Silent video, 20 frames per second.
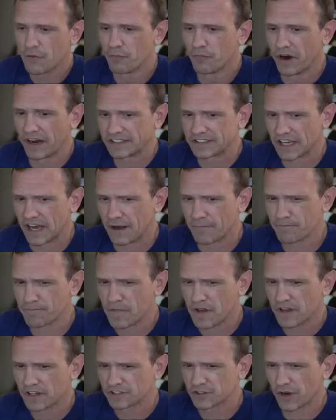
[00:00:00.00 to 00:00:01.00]
But yeah.
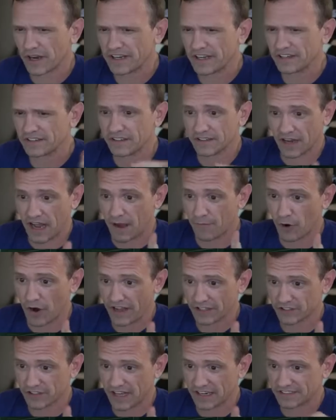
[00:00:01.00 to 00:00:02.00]
So I didn't. I'm gonna
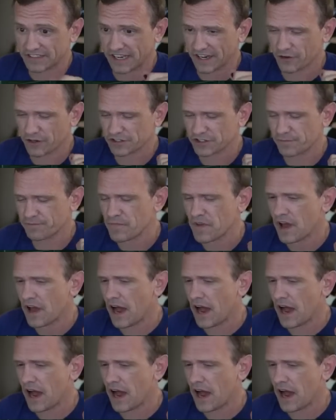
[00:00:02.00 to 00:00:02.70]
answer that in a second, Christian.